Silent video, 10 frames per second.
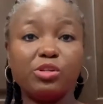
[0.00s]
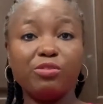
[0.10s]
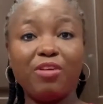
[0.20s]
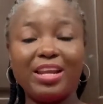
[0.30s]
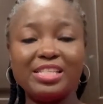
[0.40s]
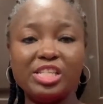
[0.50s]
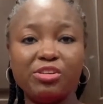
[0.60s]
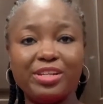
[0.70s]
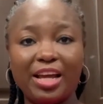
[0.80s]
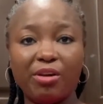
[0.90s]
certified interior
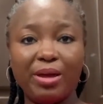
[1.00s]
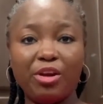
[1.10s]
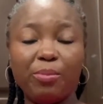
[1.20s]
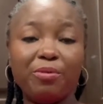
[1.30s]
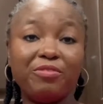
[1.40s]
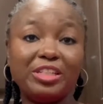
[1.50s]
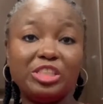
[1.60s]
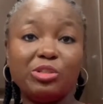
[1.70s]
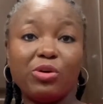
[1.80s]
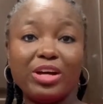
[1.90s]
decorator,
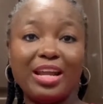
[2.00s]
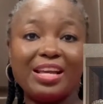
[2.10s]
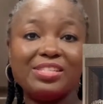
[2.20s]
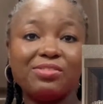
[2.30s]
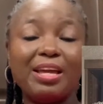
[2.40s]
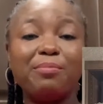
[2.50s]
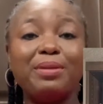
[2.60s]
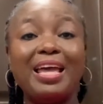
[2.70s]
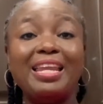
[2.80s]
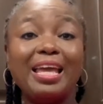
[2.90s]
professional organizer, and
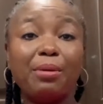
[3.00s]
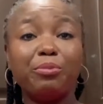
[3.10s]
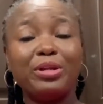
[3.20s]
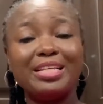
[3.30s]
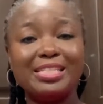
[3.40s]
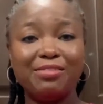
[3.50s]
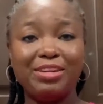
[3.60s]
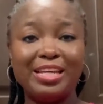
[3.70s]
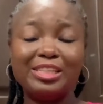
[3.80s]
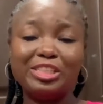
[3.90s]
planning and
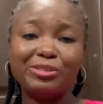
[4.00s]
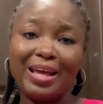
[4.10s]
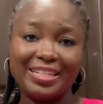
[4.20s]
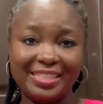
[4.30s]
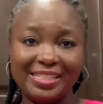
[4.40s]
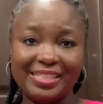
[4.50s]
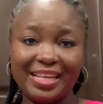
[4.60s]
productivity strategist.